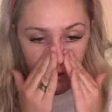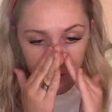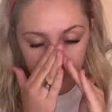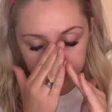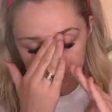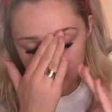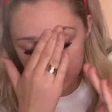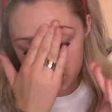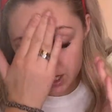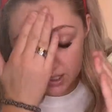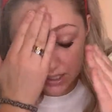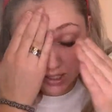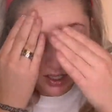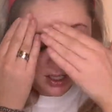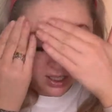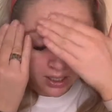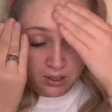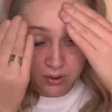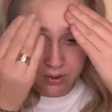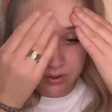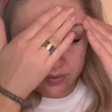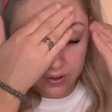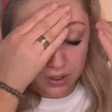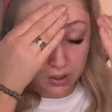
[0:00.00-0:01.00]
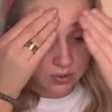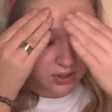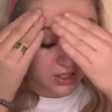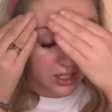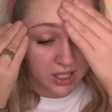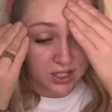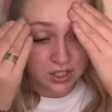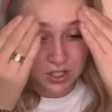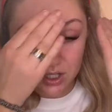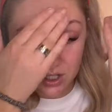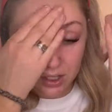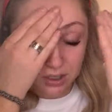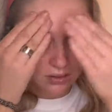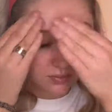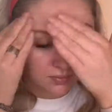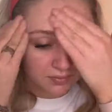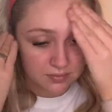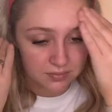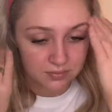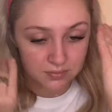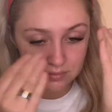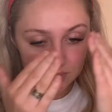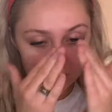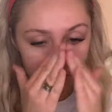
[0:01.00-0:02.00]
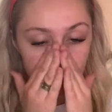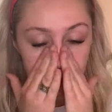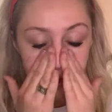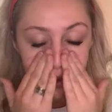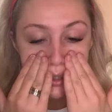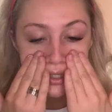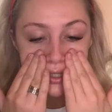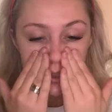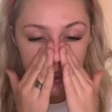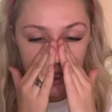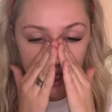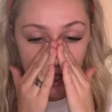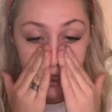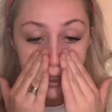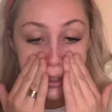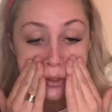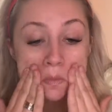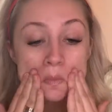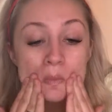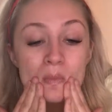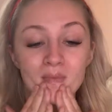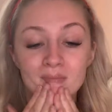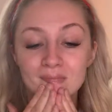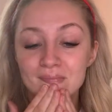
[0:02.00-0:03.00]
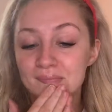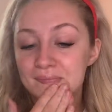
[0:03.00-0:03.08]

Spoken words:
I'm testing out a foundation, because then